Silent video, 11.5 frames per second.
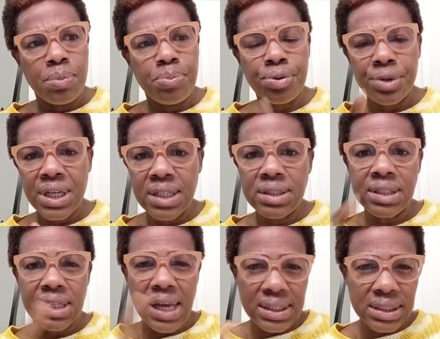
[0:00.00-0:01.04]

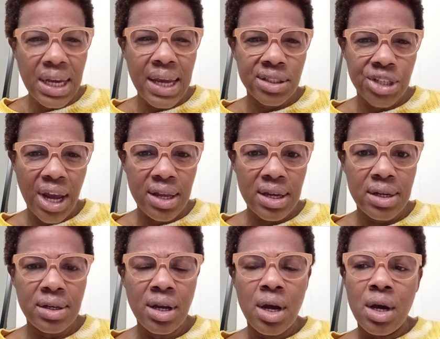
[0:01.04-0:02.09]
pre-TSA
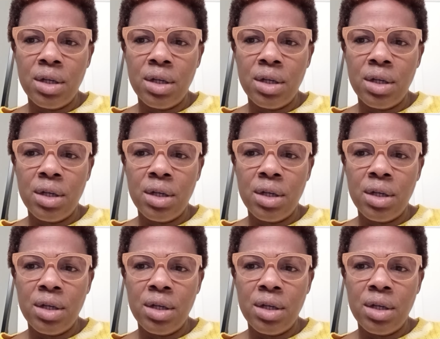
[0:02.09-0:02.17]
check-in.